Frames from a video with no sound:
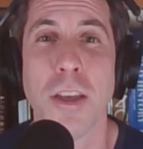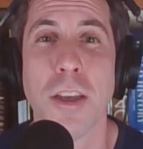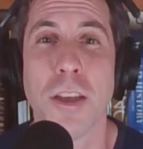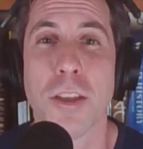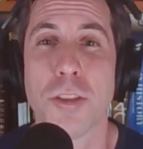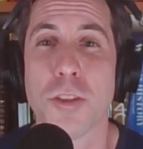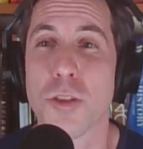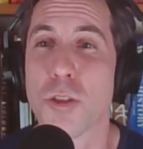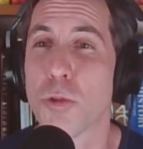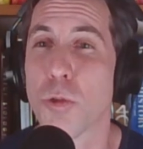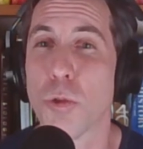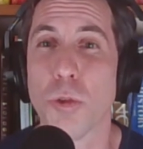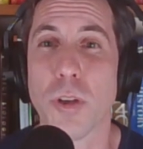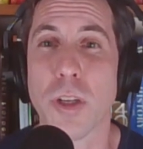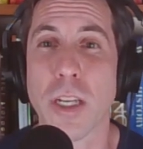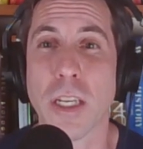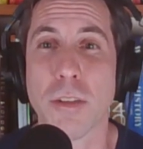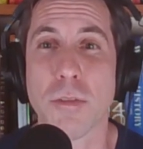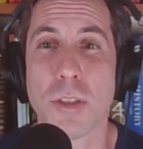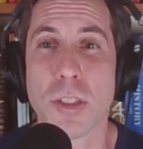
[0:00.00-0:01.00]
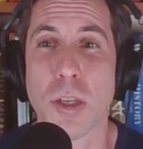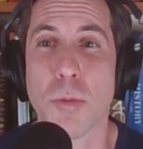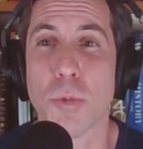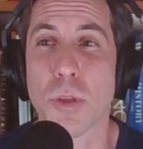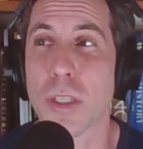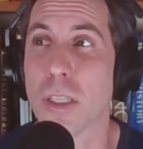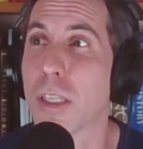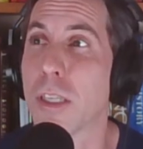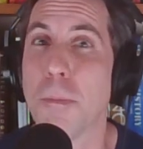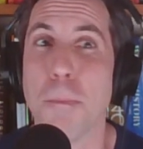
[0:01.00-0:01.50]
the story of someone
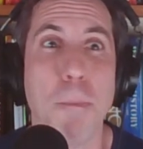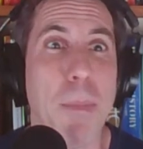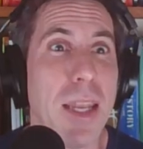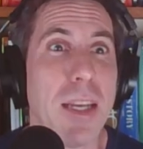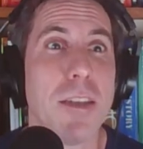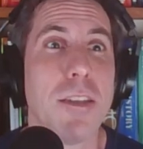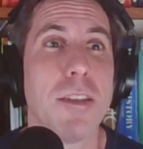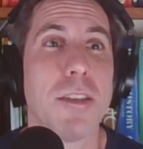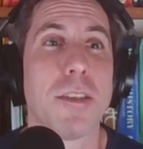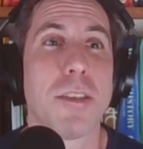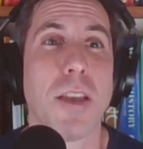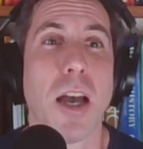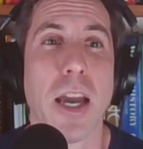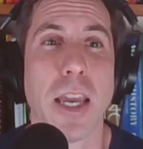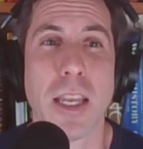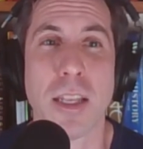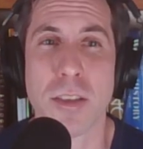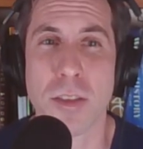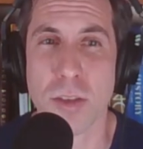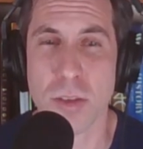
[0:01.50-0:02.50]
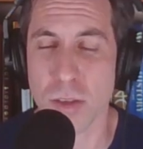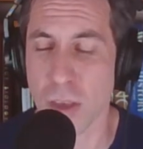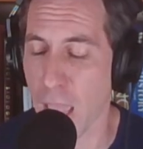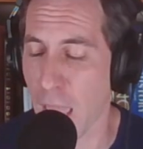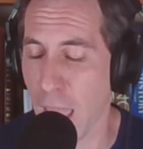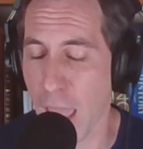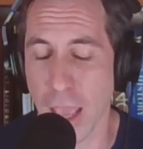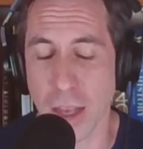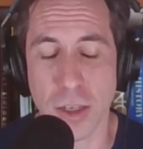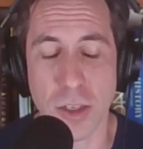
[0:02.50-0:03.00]
committed to science,
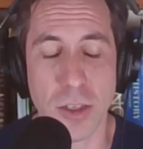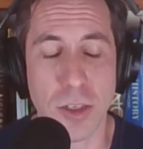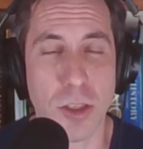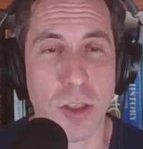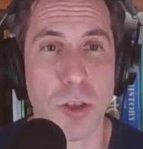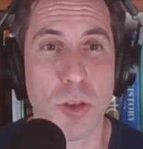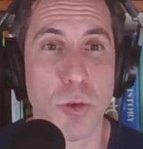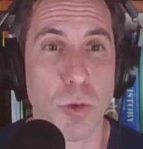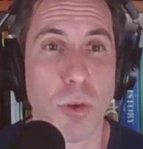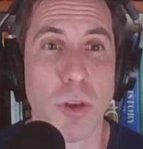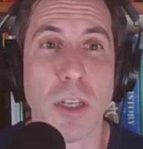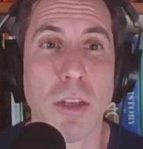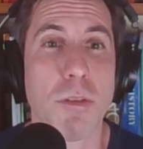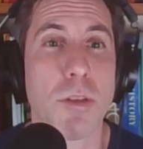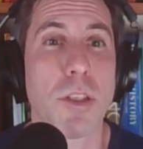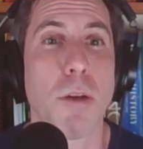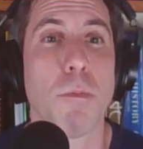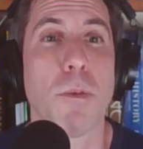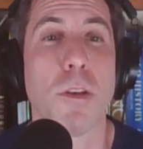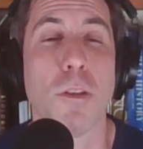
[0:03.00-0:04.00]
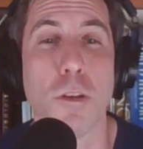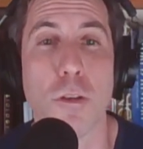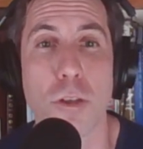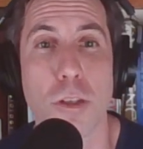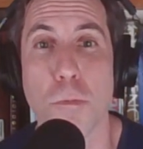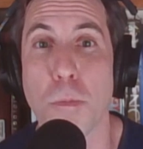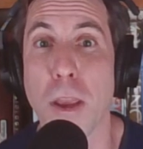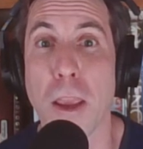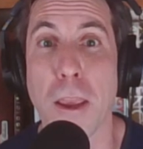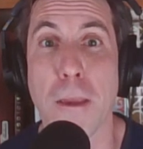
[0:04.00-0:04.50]
and the story of someone who should
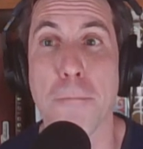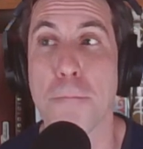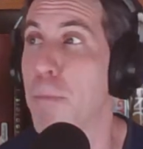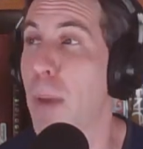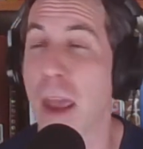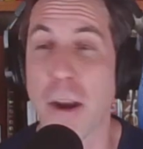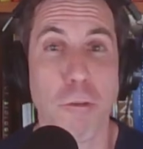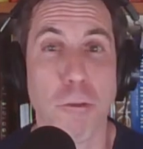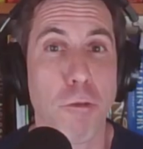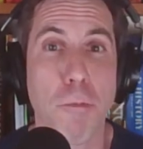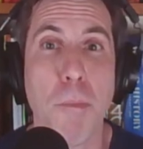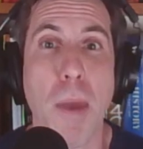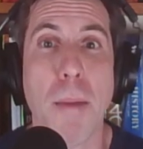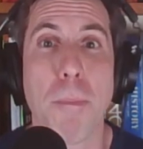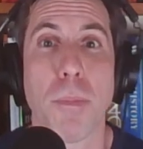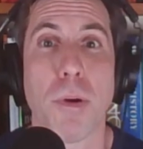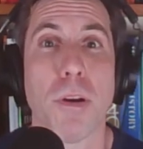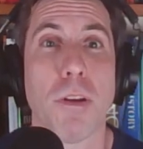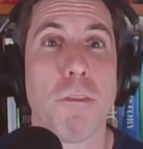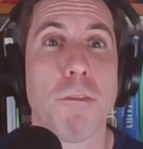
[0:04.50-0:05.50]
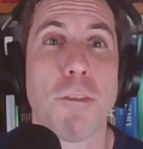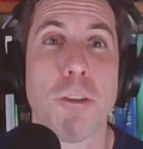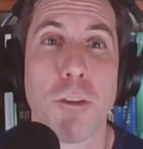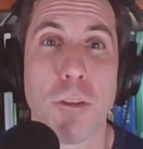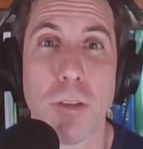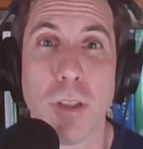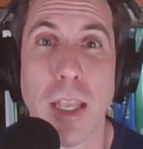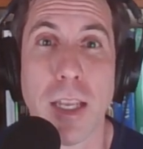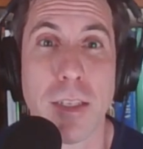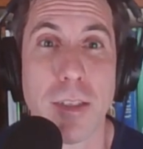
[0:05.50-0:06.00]
be better remembered for her
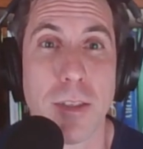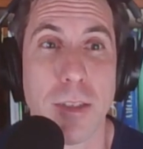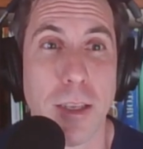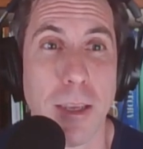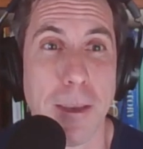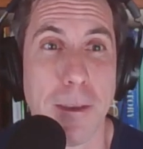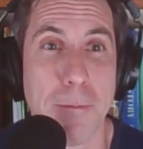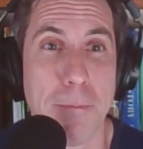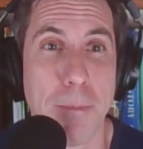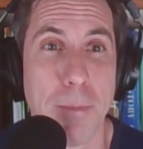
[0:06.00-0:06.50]
legacy.